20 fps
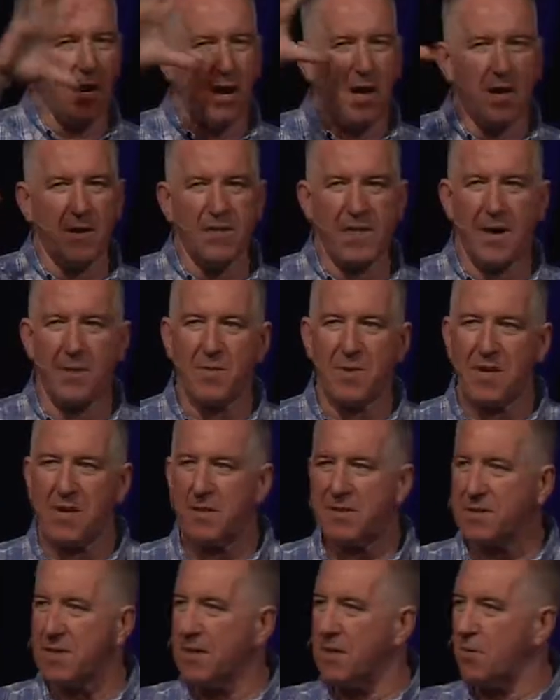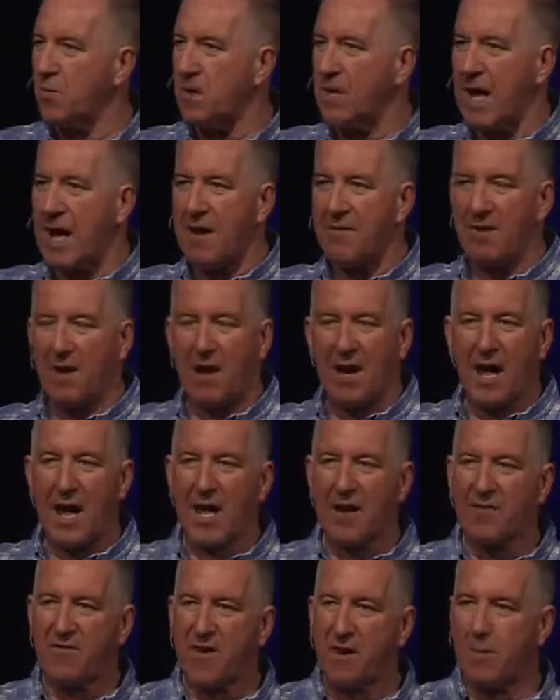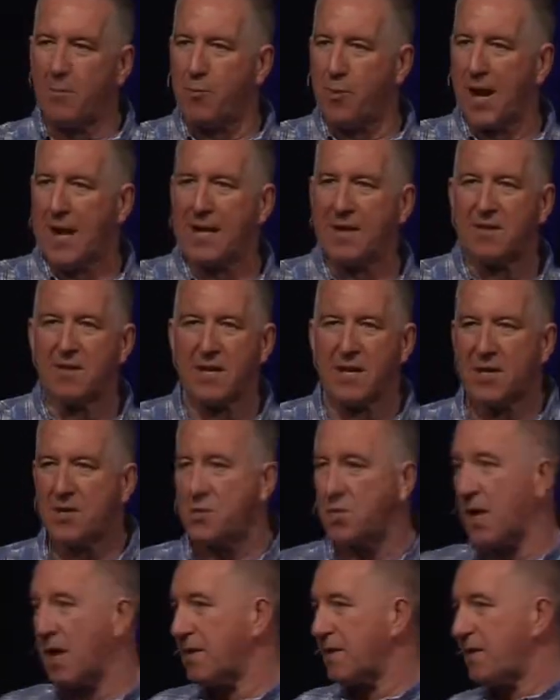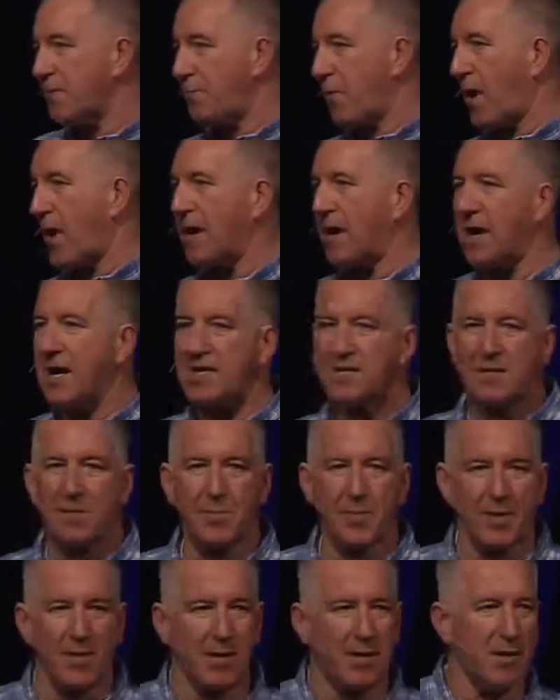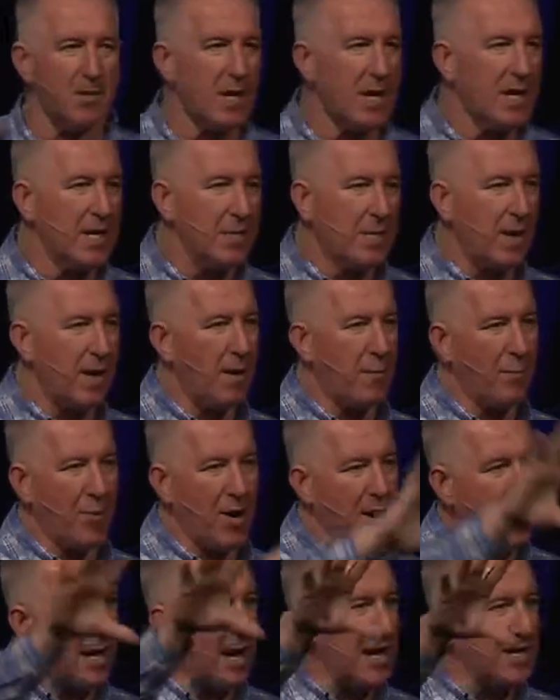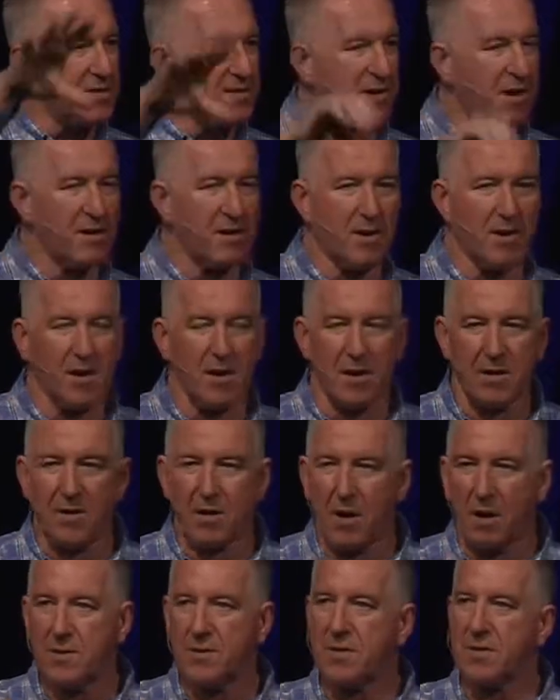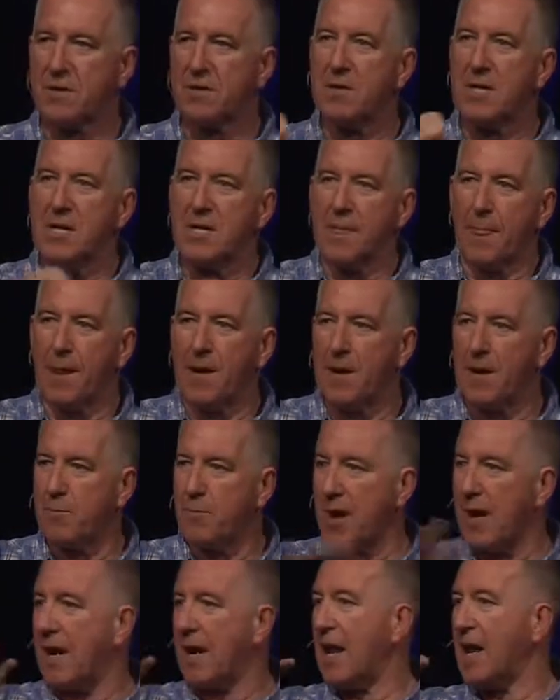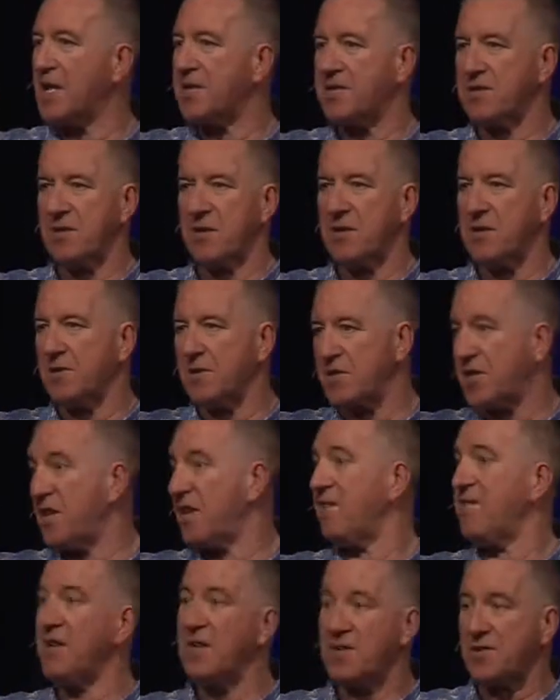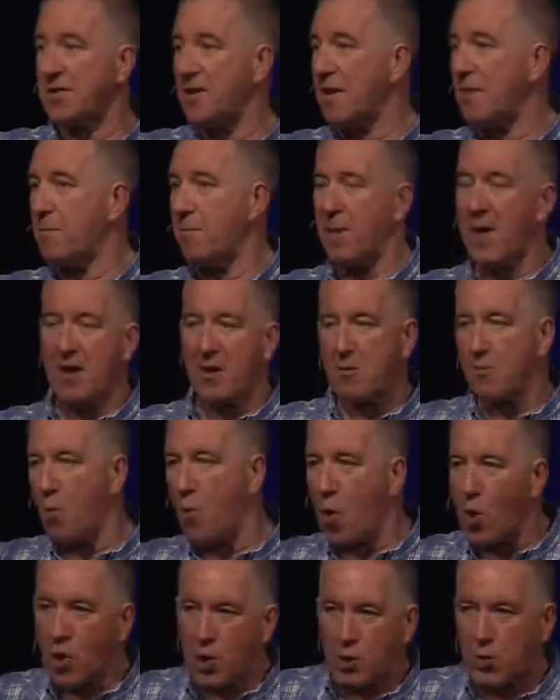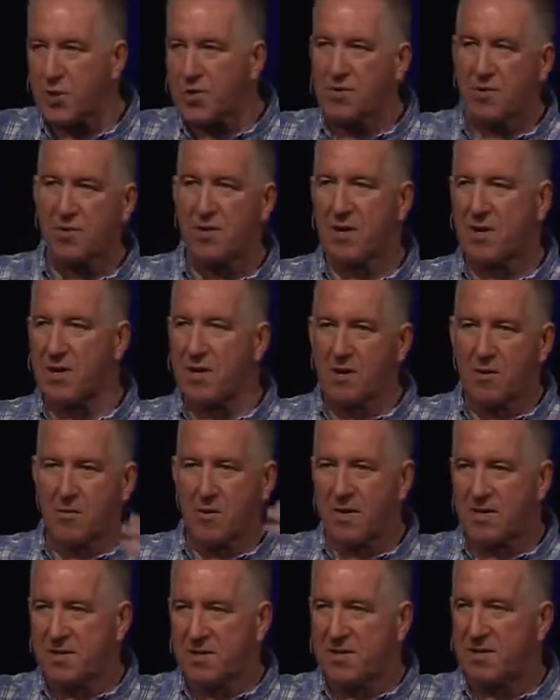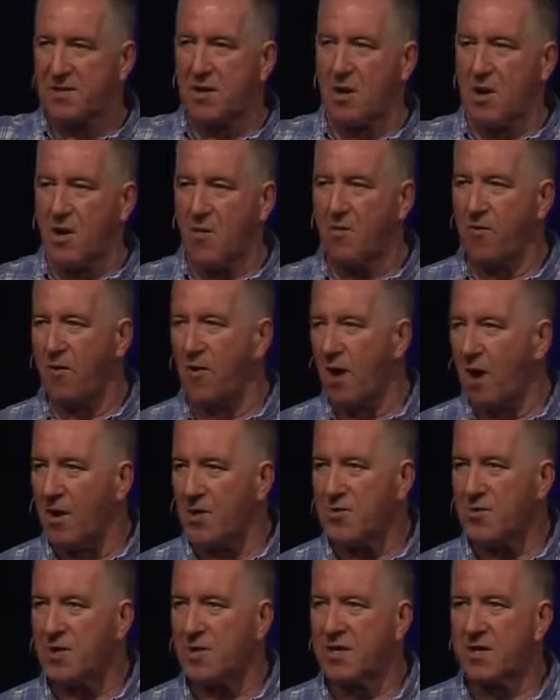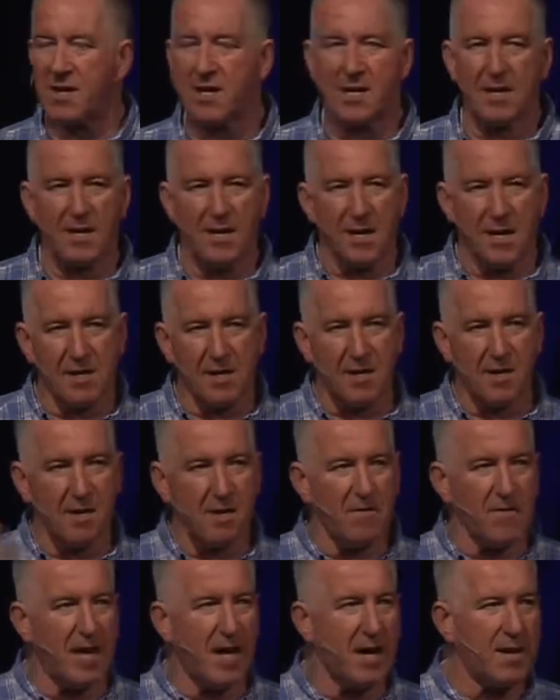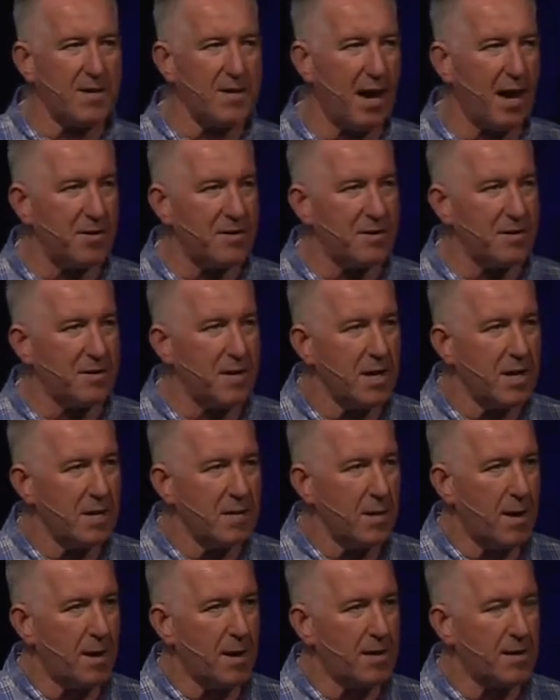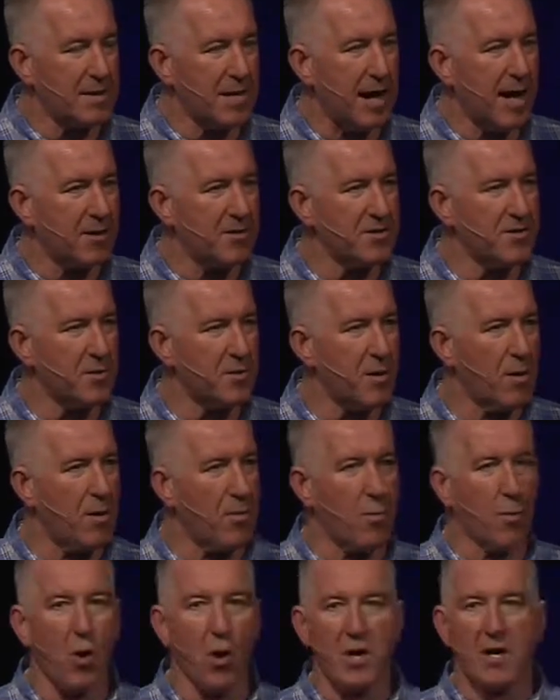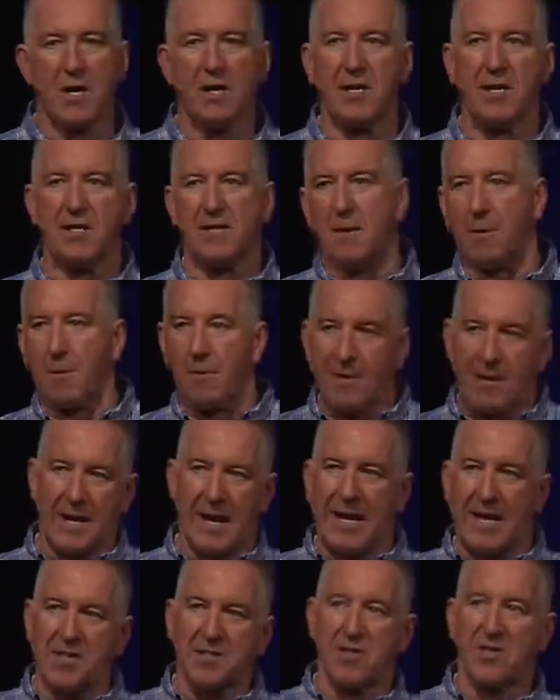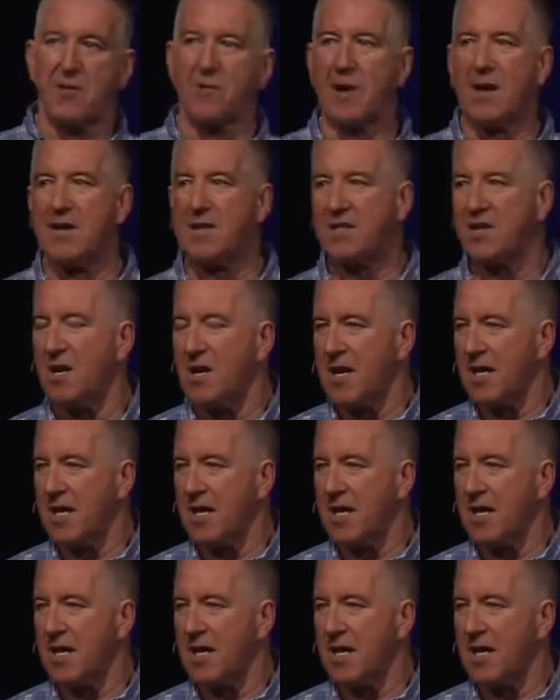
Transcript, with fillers: all that means, again, we have a lot of bright things. We got these bright lights up here, bright lights in our culture, bright lights, you know, the TVs are getting better, more crystal clear. What is this for ultra thing? You know, if you got $1,000 or more, you can get the latest and greatest